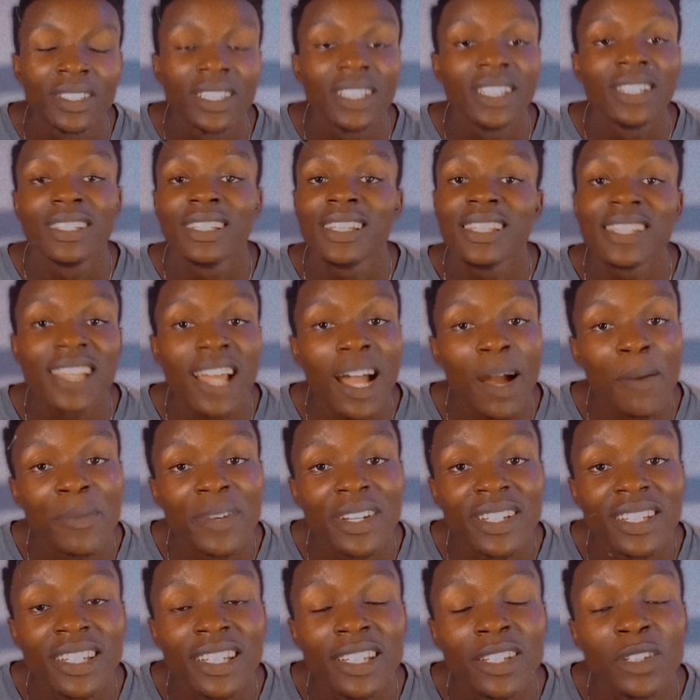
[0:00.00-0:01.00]
This Camry
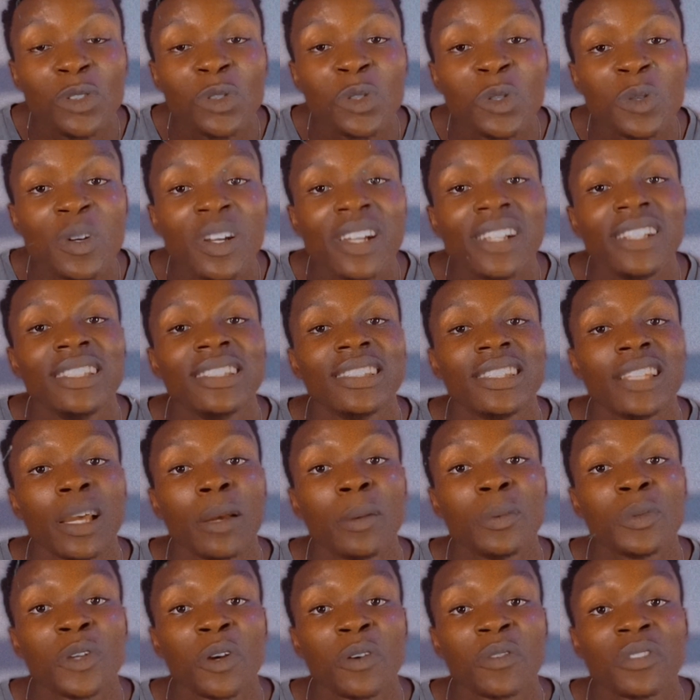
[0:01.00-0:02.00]
didn't do well in
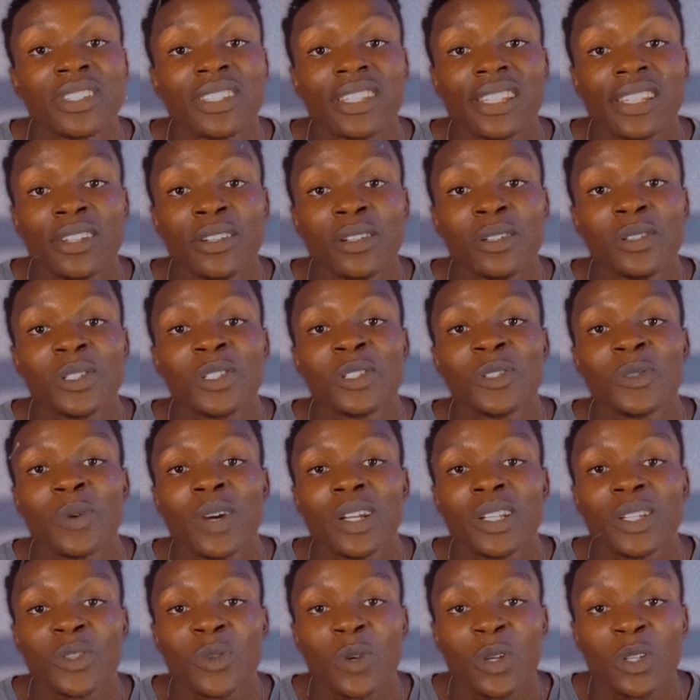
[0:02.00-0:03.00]
terms of sales when
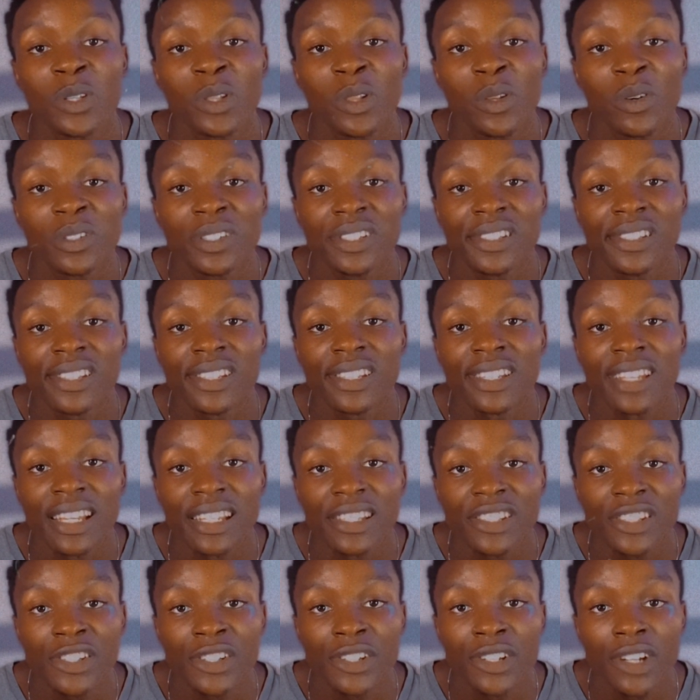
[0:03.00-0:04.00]
it was launched in
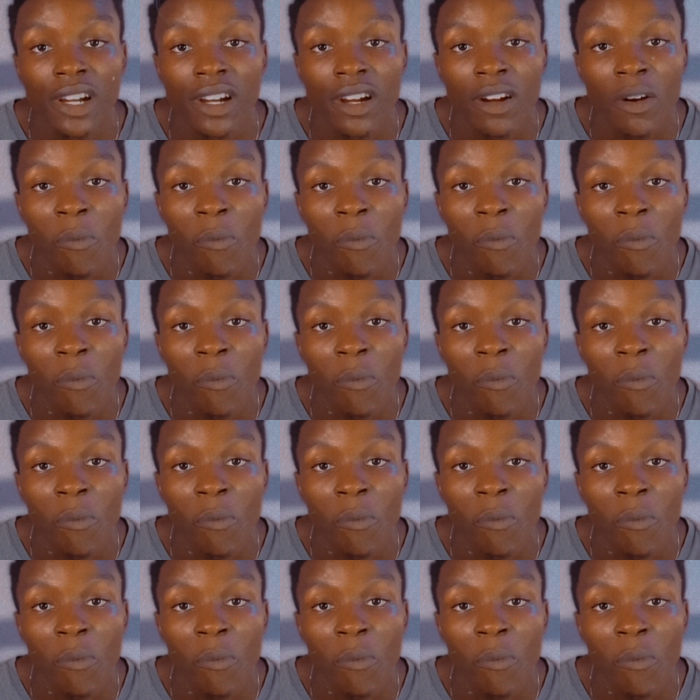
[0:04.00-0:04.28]
Nigeria.